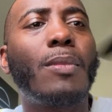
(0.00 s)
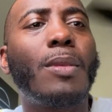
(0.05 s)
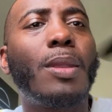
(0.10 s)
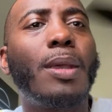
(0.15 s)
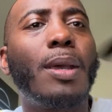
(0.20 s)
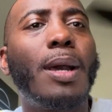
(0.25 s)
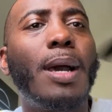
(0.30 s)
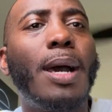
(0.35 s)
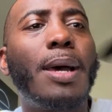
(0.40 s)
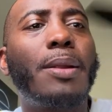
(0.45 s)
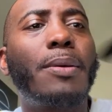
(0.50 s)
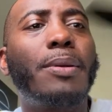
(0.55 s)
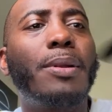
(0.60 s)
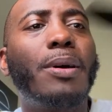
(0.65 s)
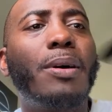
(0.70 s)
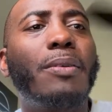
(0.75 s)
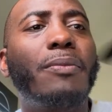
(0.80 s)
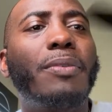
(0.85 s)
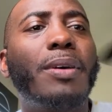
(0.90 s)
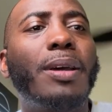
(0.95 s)
Yeah, I don't
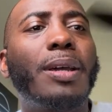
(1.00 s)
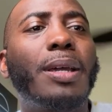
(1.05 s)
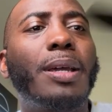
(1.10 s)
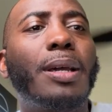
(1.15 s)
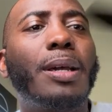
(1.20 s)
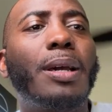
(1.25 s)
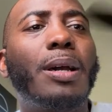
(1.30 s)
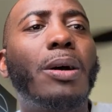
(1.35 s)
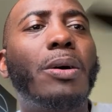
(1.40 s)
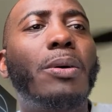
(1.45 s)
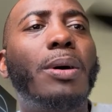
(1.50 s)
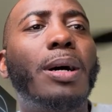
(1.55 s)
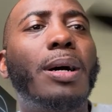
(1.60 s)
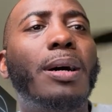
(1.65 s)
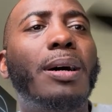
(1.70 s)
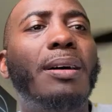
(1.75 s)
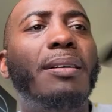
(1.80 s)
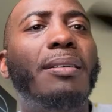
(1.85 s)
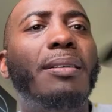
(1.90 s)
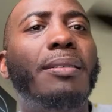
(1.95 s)
know if I can
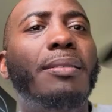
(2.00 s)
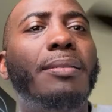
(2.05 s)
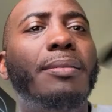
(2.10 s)
go.